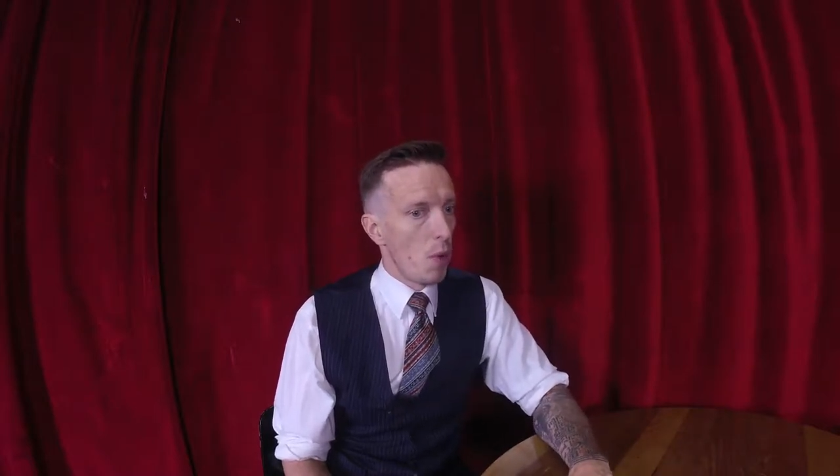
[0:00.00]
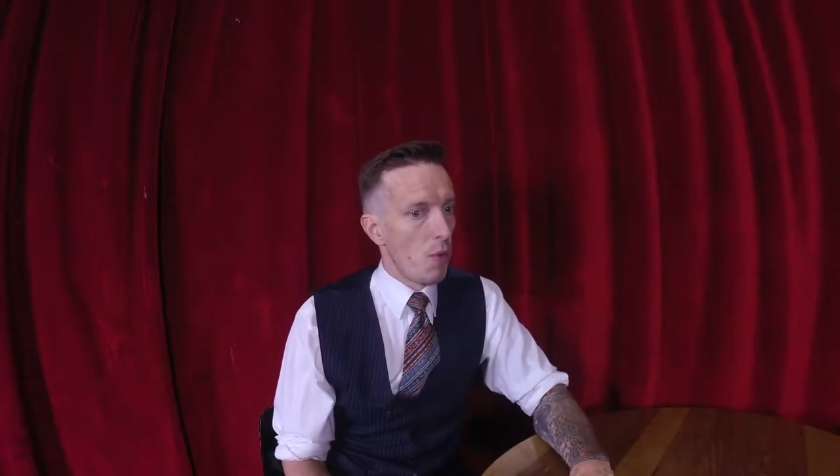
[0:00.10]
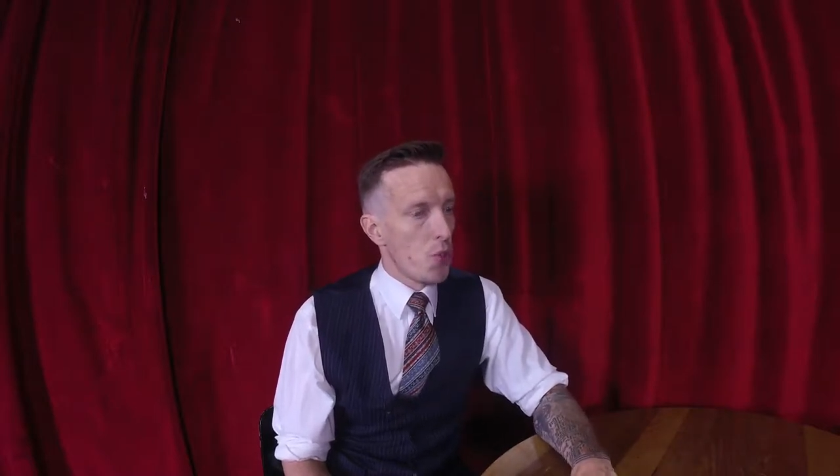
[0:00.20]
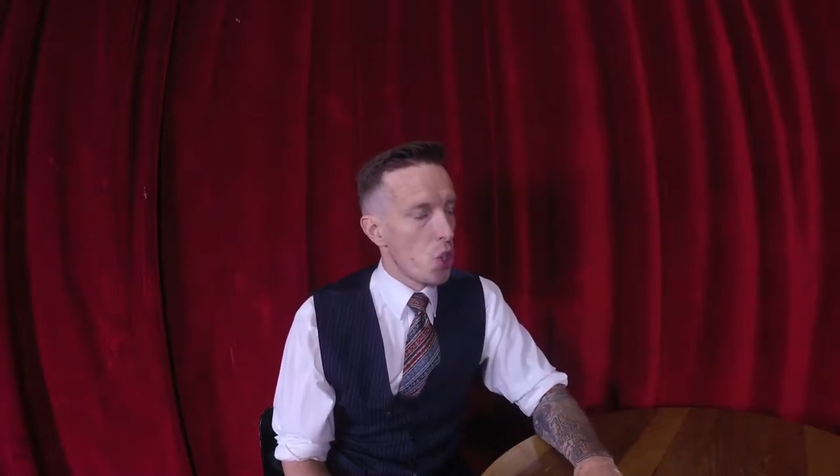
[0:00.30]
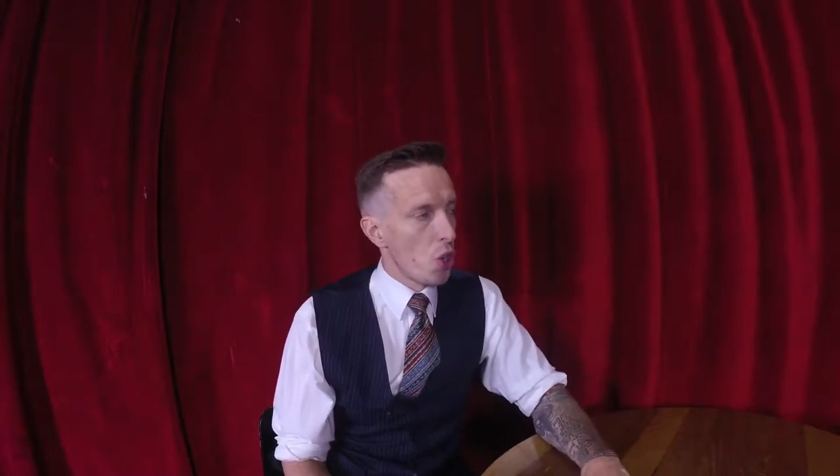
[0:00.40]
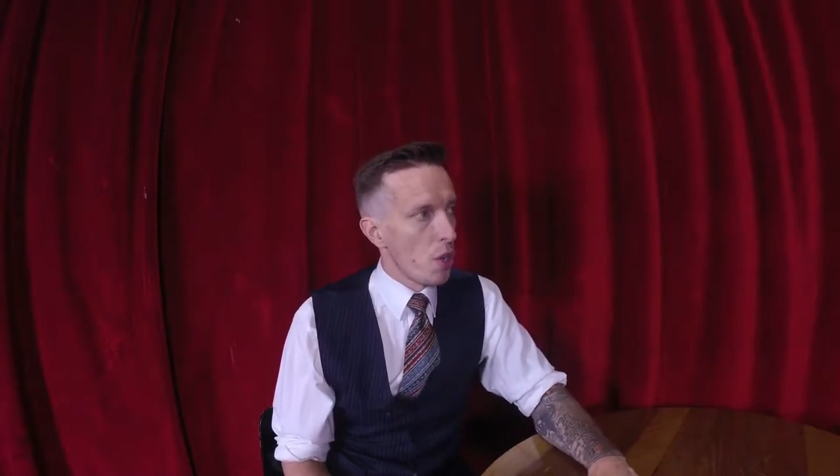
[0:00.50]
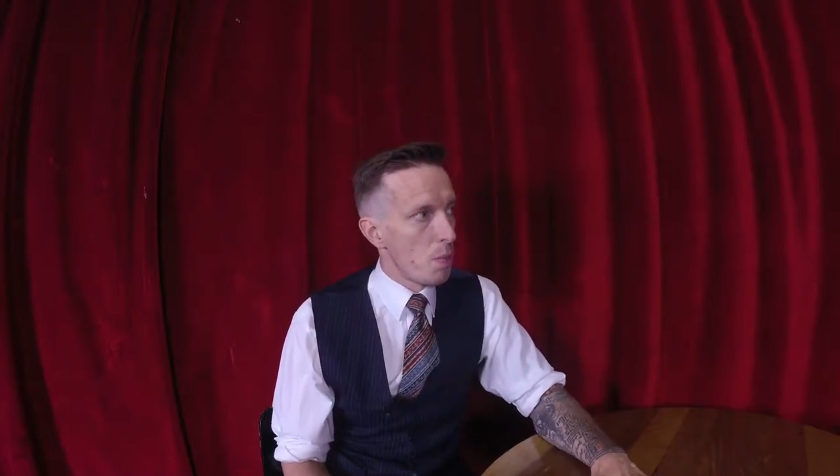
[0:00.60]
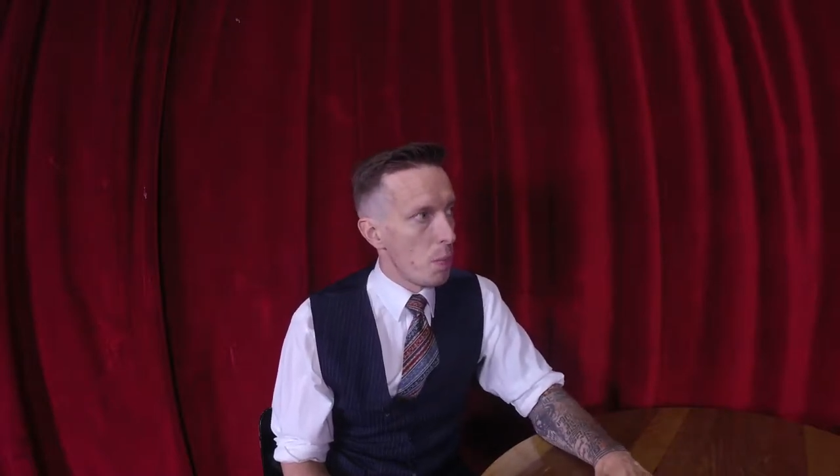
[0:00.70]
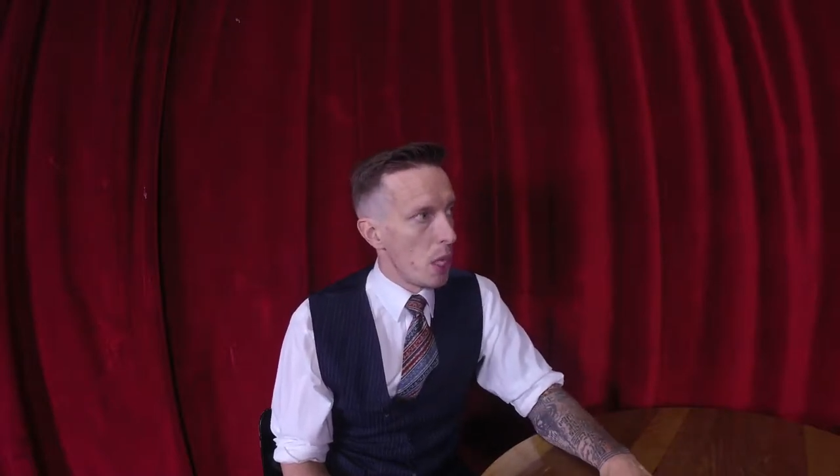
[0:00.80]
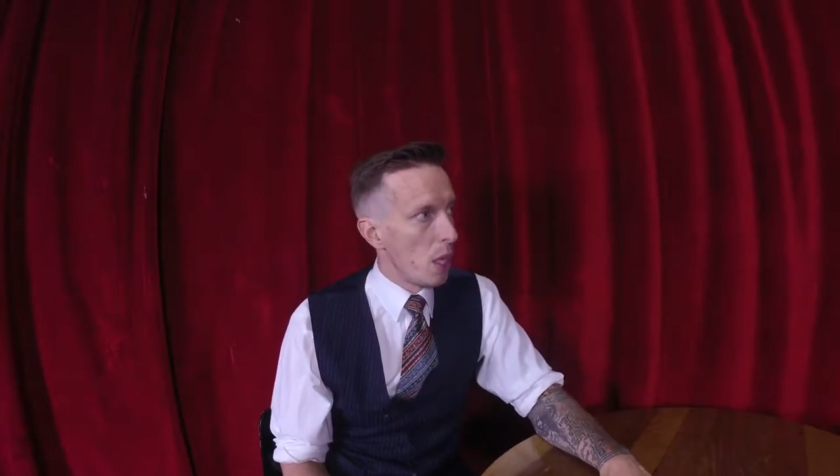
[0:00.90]
of
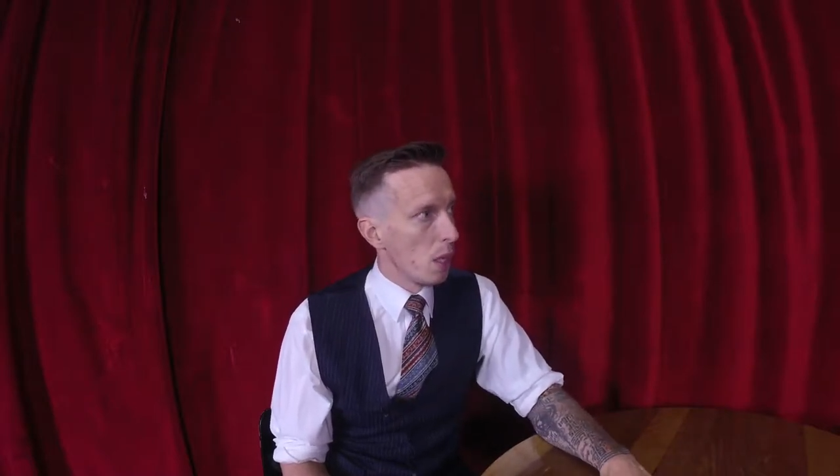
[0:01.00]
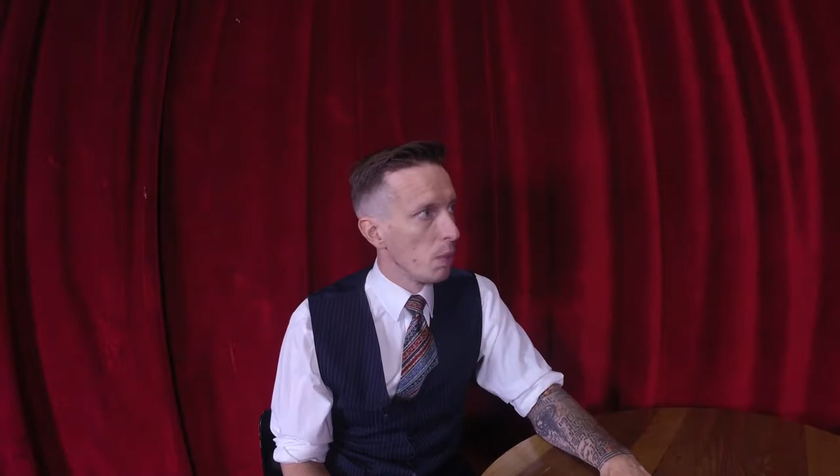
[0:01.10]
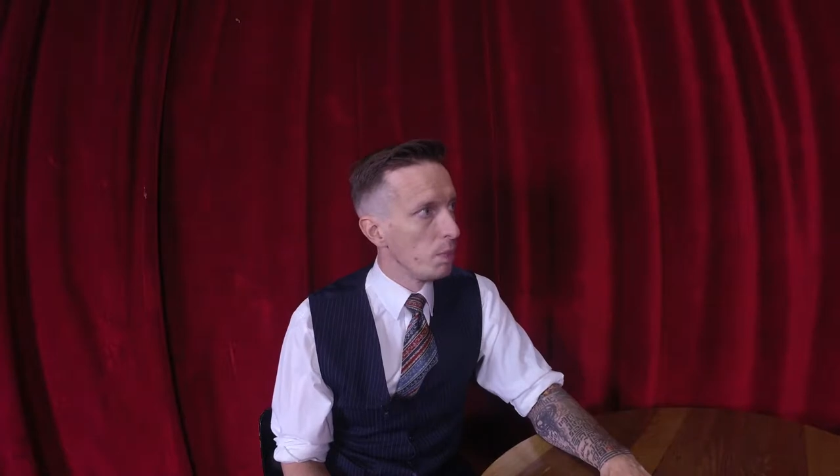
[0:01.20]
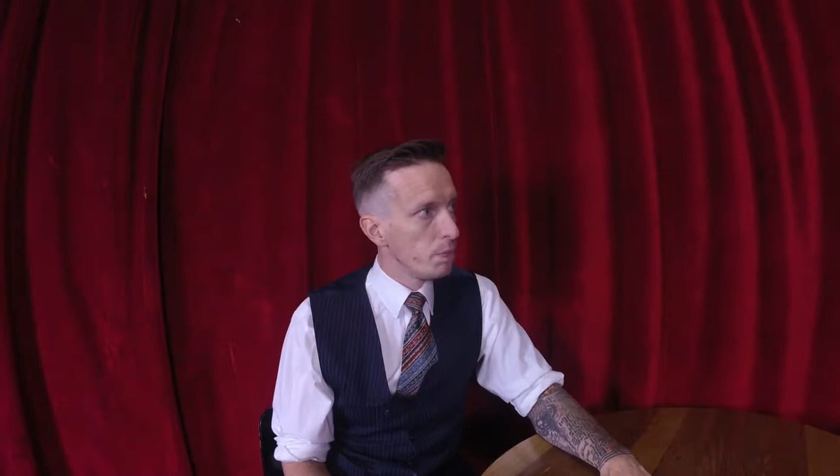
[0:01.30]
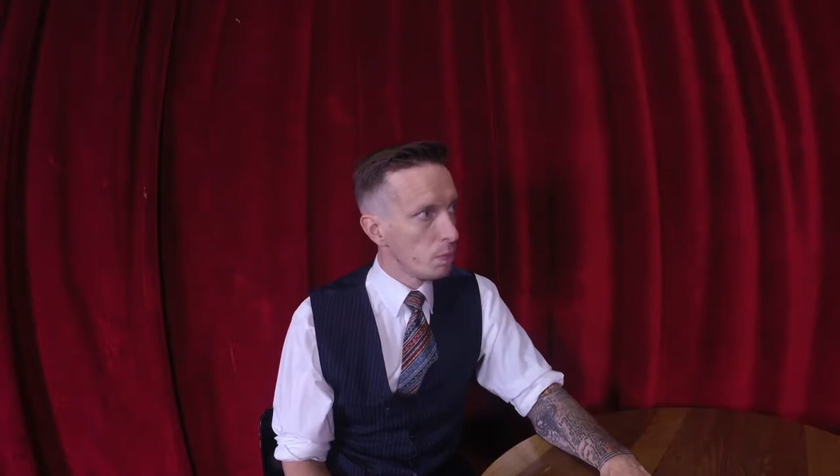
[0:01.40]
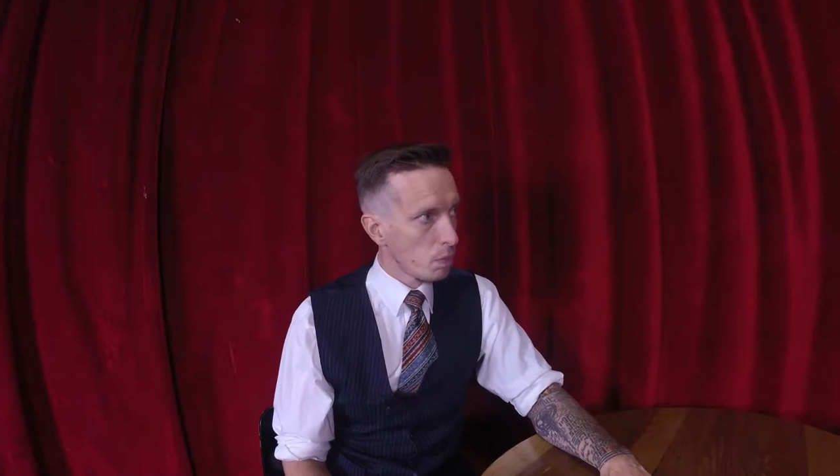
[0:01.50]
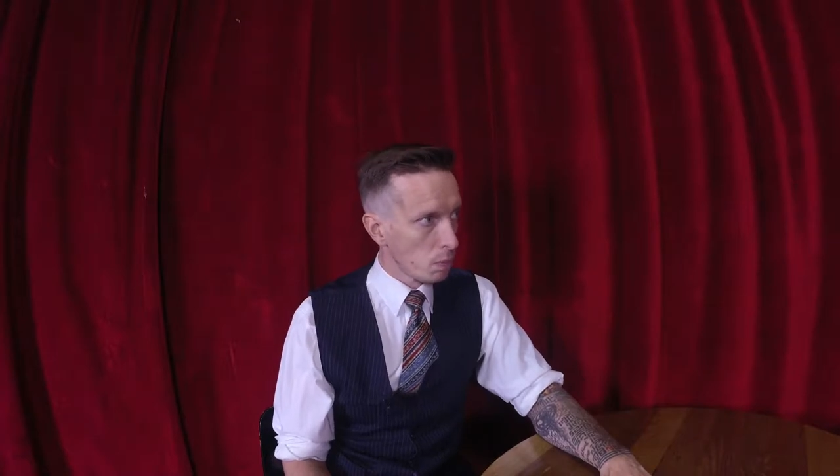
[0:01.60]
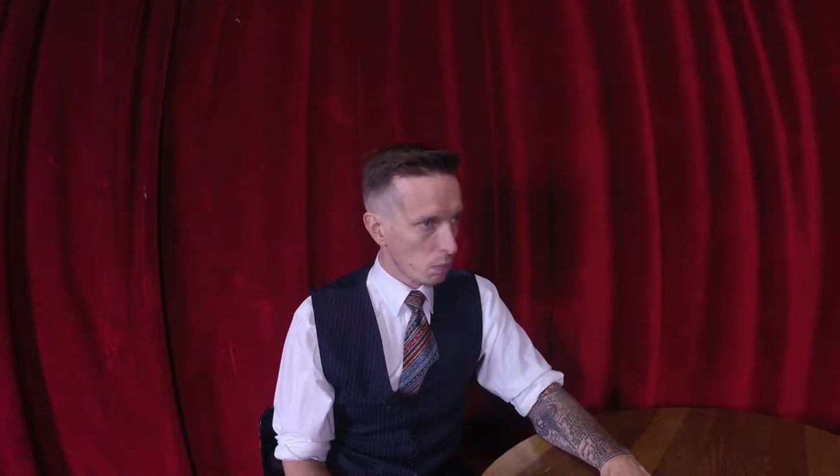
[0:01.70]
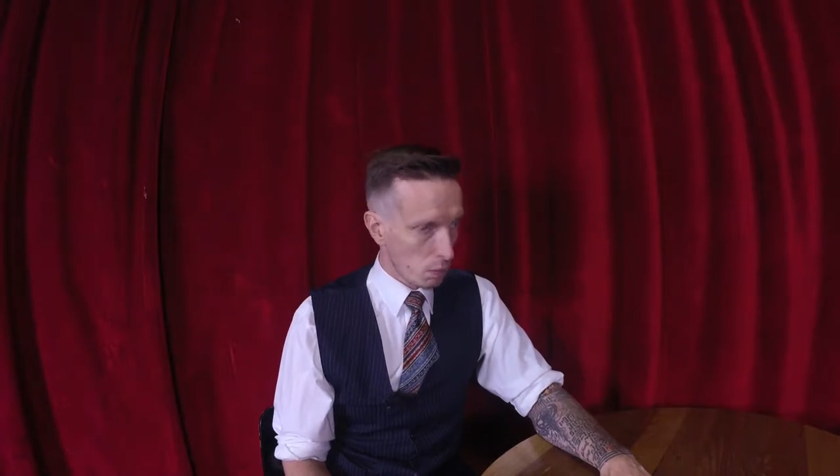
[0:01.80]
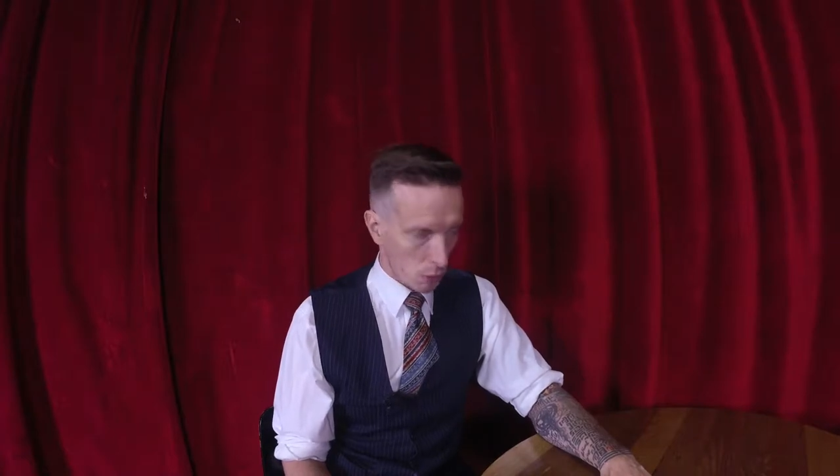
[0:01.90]
Jordan Peele, mm.